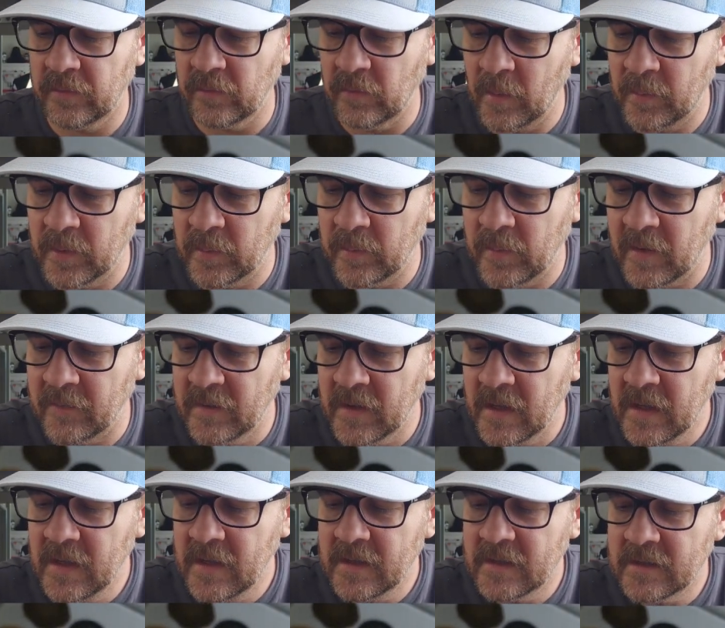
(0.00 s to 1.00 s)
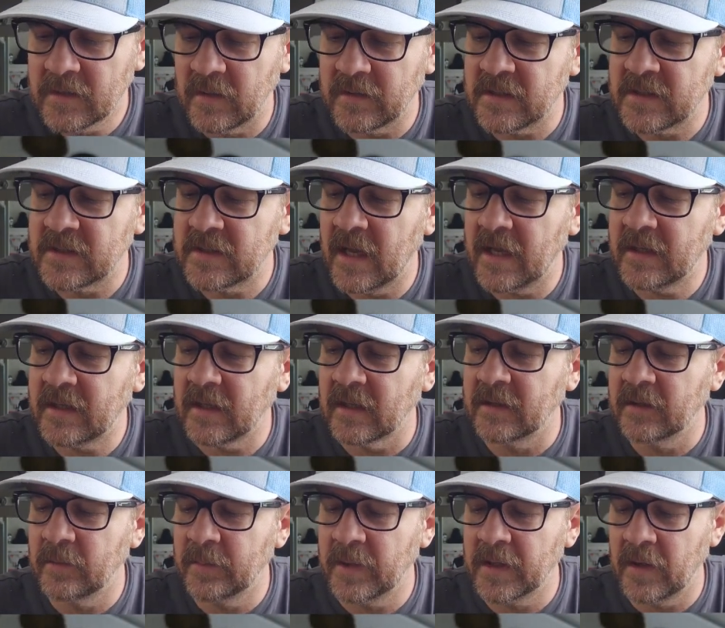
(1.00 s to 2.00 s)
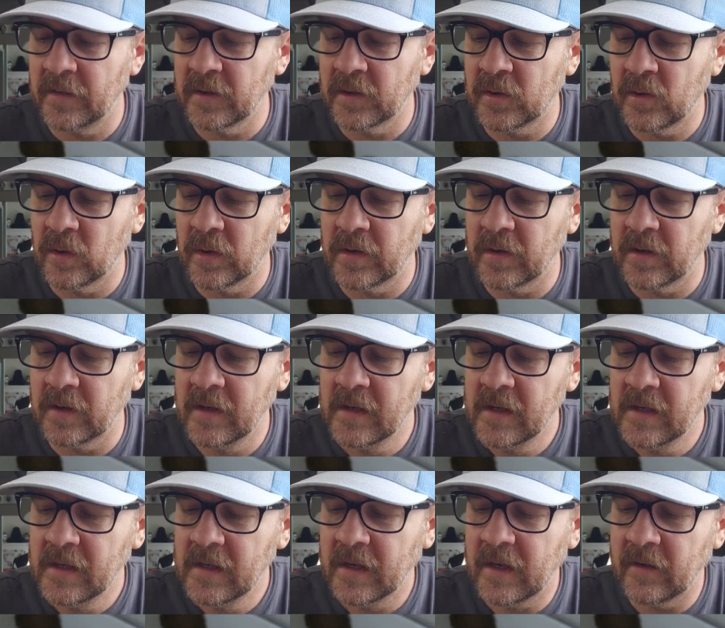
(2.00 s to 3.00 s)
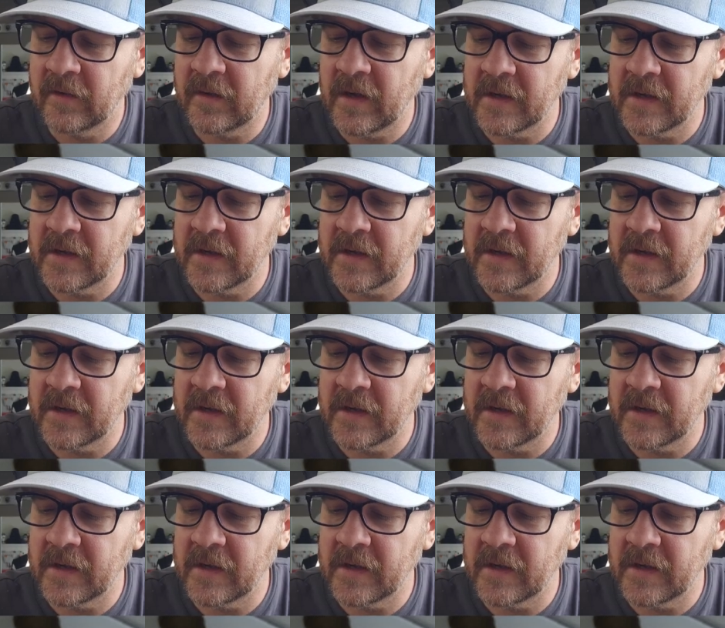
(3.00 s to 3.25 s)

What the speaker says: rub and buff. So I'll just take a little bit on the corner. I'll kind